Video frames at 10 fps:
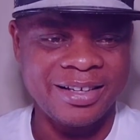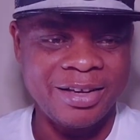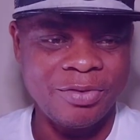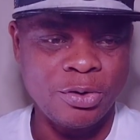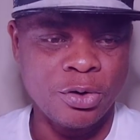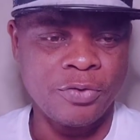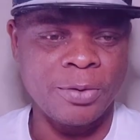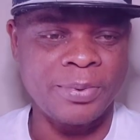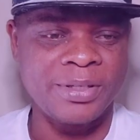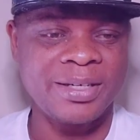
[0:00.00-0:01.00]
Davido
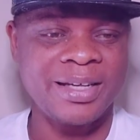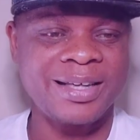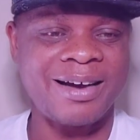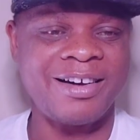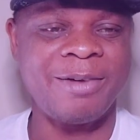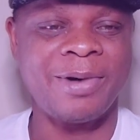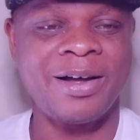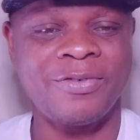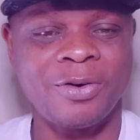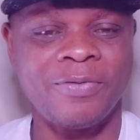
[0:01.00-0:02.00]
for president and
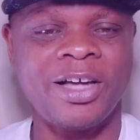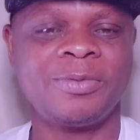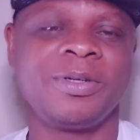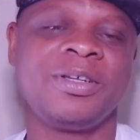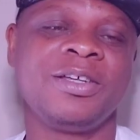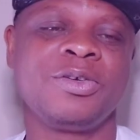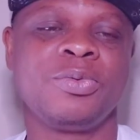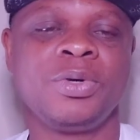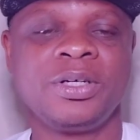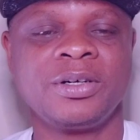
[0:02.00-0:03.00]
Rema for vice president.
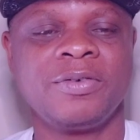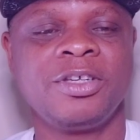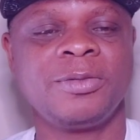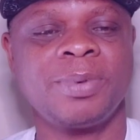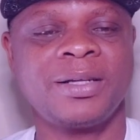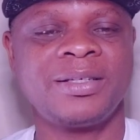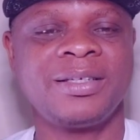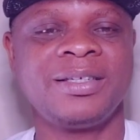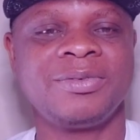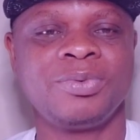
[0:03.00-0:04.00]
So which of these
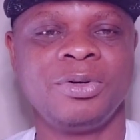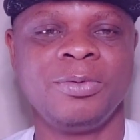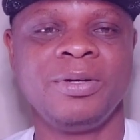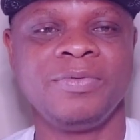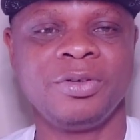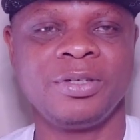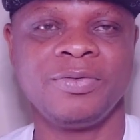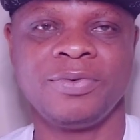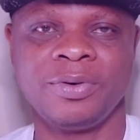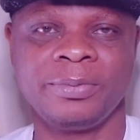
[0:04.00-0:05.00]
parties will you be
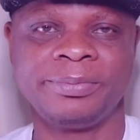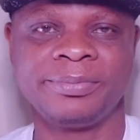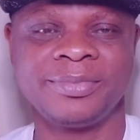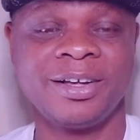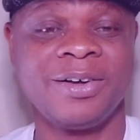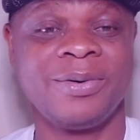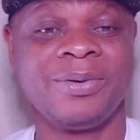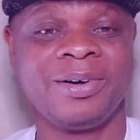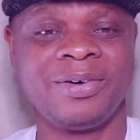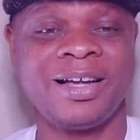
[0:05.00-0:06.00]
voting for?
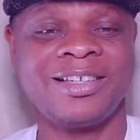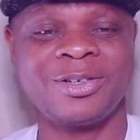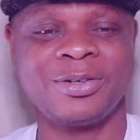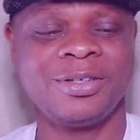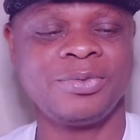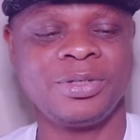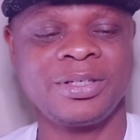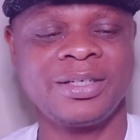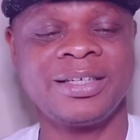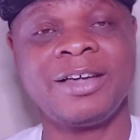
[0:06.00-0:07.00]
When I saw this,
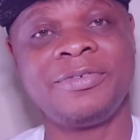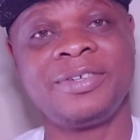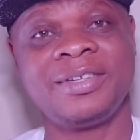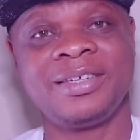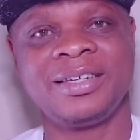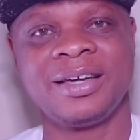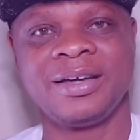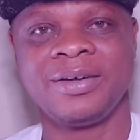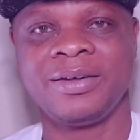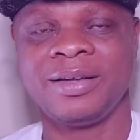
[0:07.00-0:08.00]
Whiskey F C,
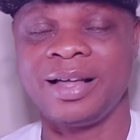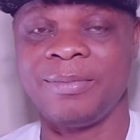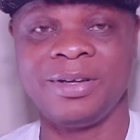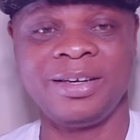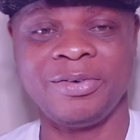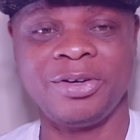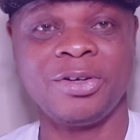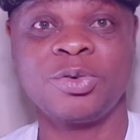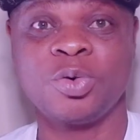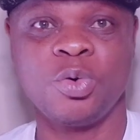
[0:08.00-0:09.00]
I mean, they were
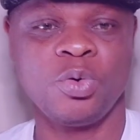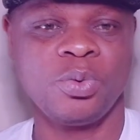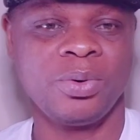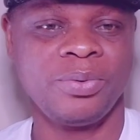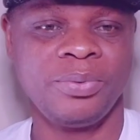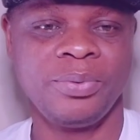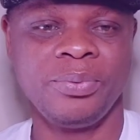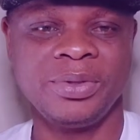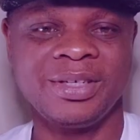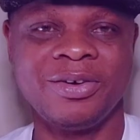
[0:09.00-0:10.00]
not cool
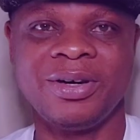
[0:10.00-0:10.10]
with it.